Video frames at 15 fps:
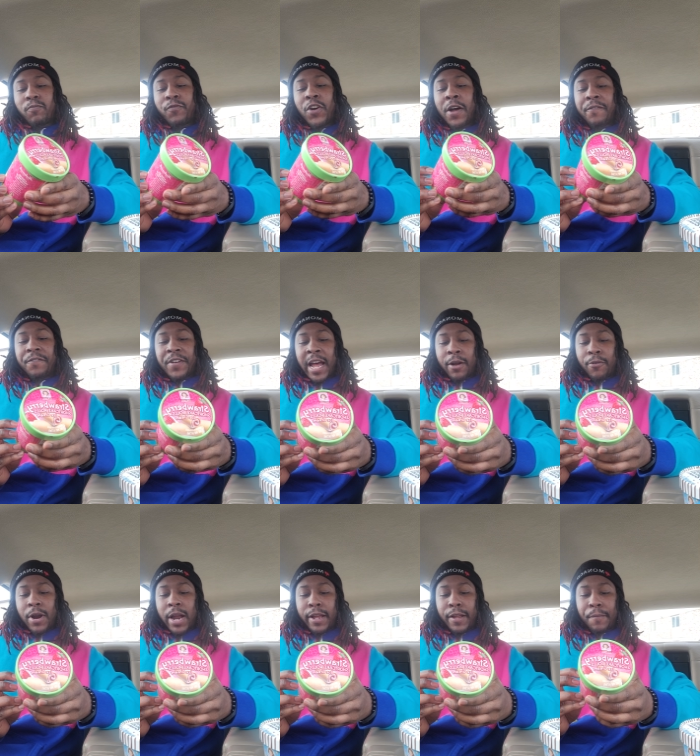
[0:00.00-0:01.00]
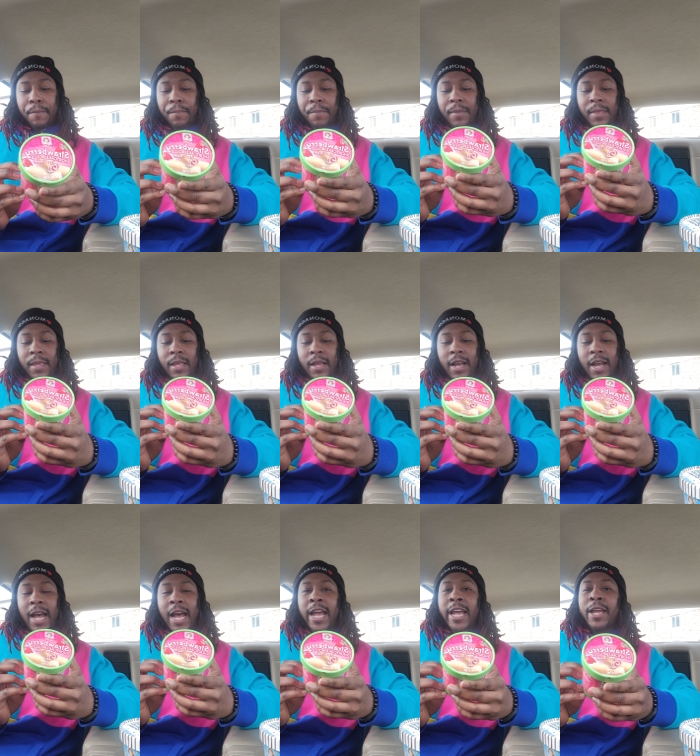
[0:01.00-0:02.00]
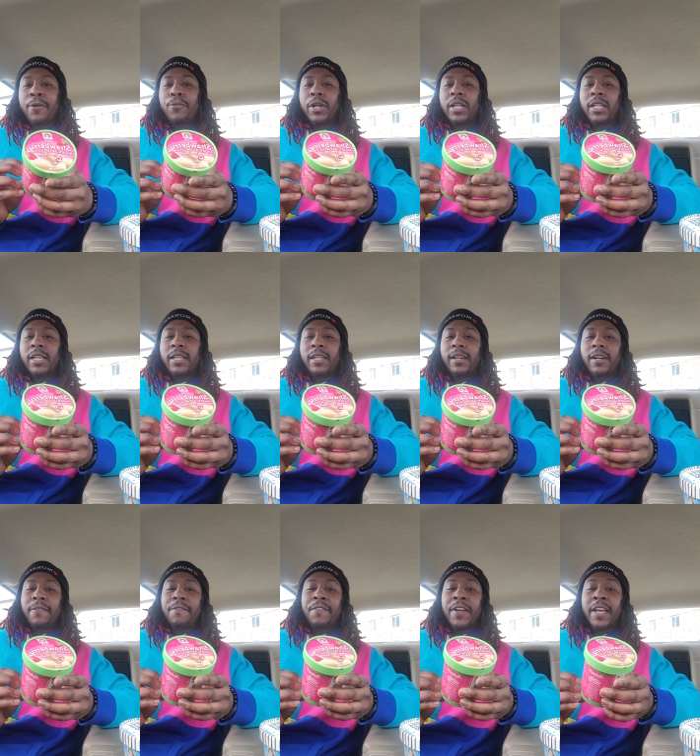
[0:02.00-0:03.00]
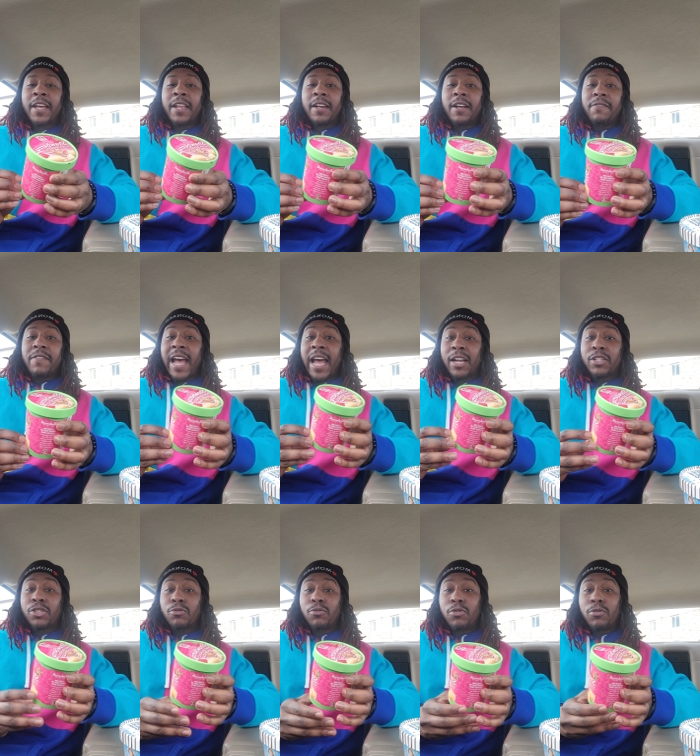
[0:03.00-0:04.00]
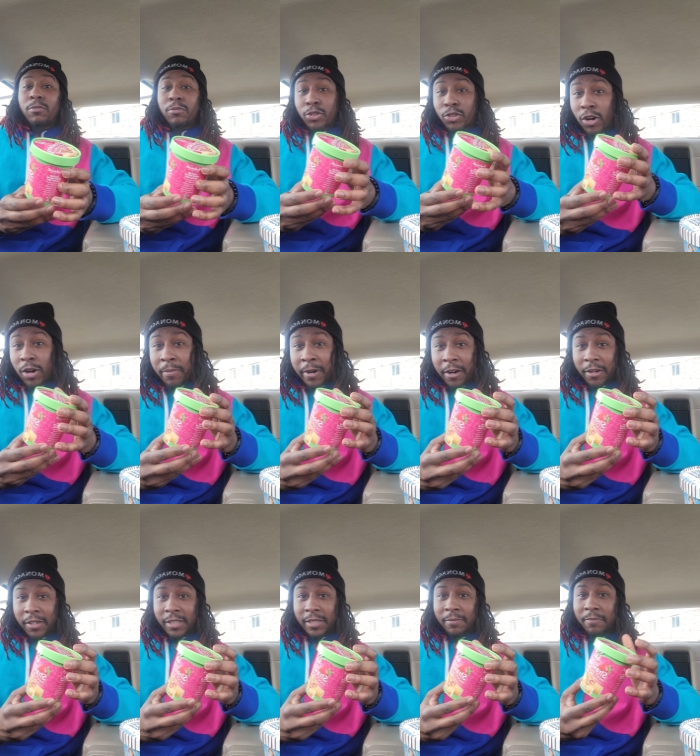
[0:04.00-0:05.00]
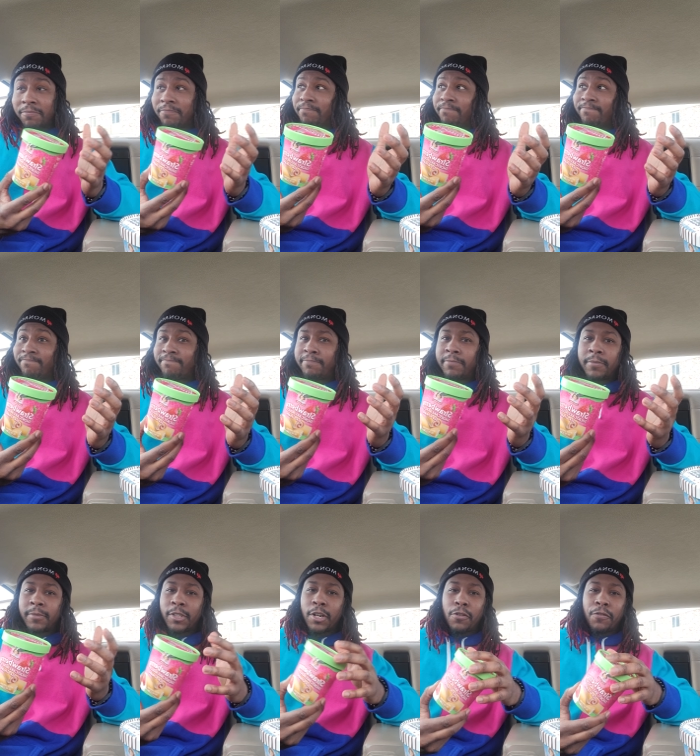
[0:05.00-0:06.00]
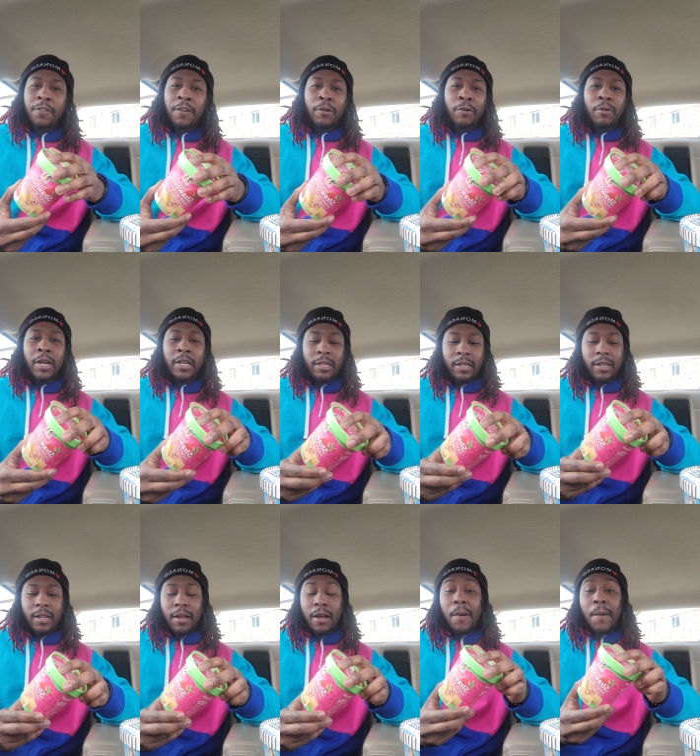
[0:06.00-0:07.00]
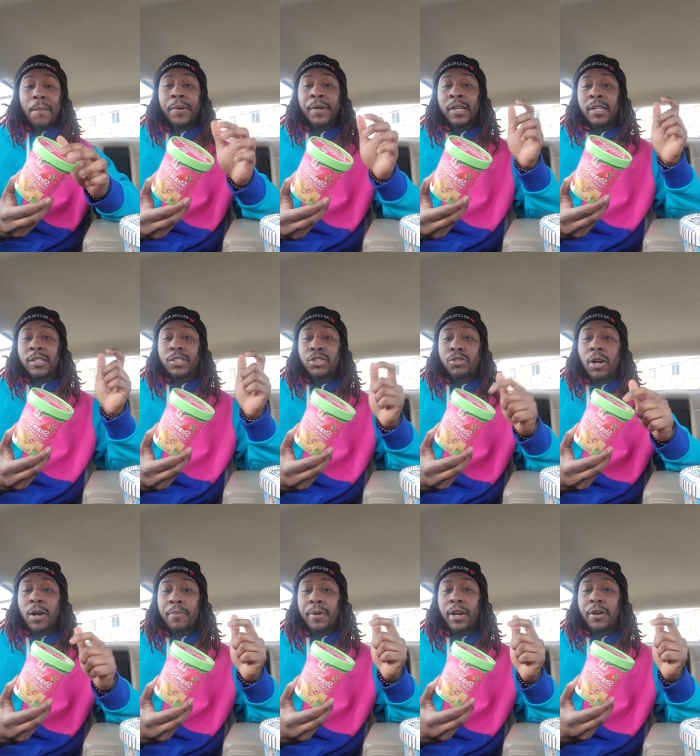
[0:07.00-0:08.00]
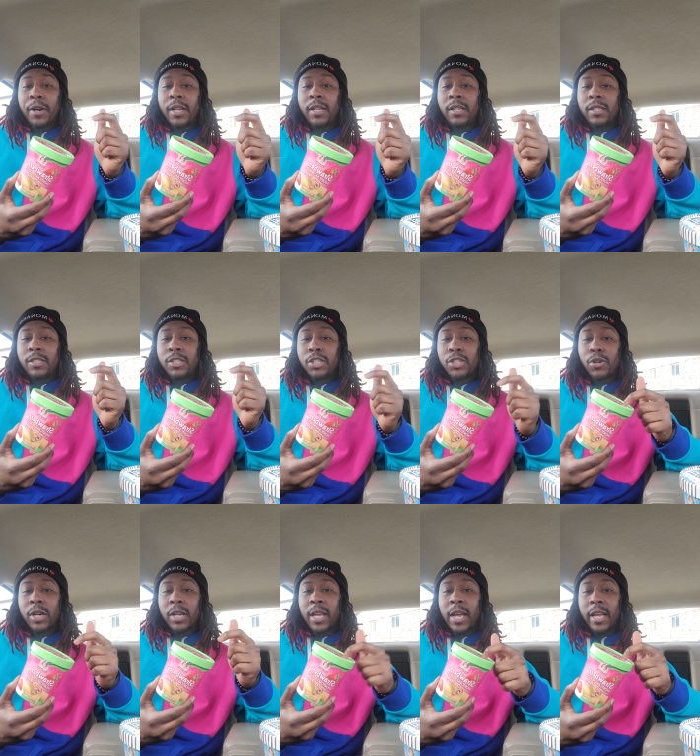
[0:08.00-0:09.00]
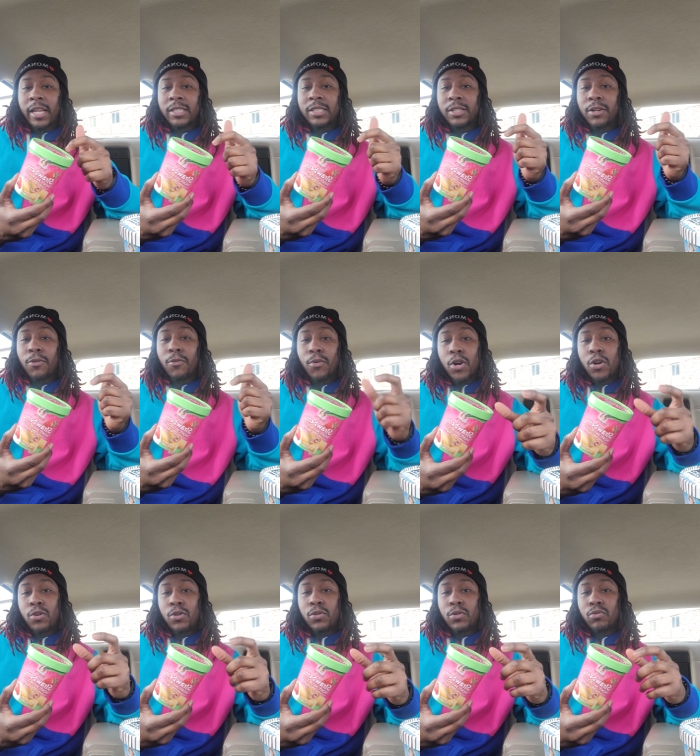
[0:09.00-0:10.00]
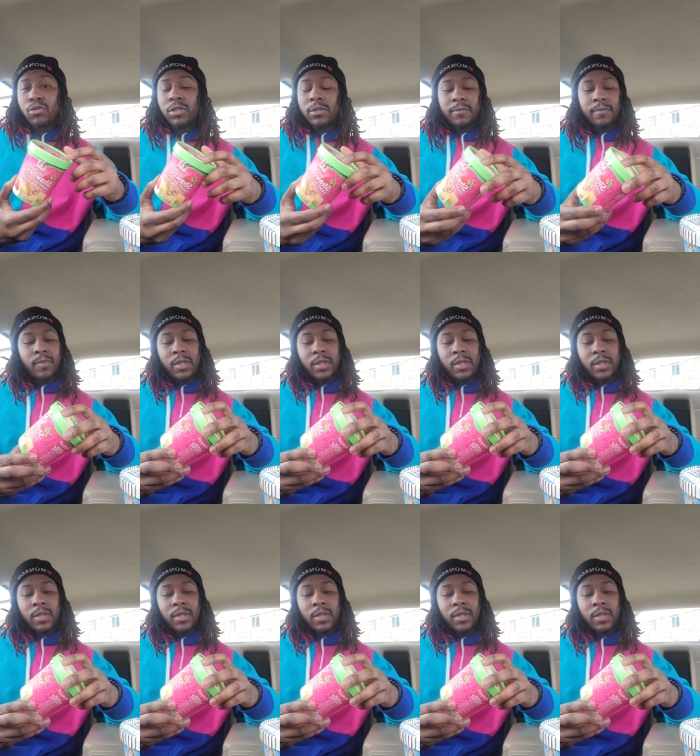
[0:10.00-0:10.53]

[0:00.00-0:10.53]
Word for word: fun fact, right? I ain't really a fan of actual strawberries. Go figure, right? But strawberry shortcakes, the rolls,